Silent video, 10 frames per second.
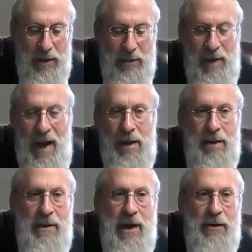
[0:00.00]
mahalchim
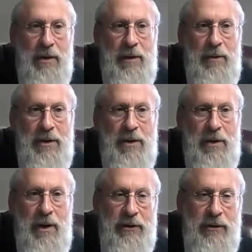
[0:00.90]
and achronim,
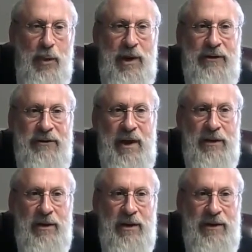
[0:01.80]
whether to what extent
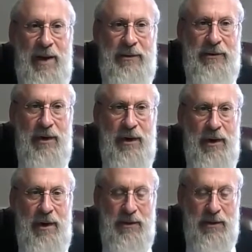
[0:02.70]
to accept
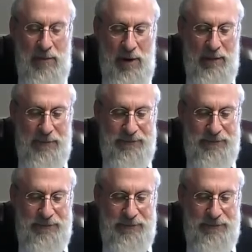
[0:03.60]
the Ramah.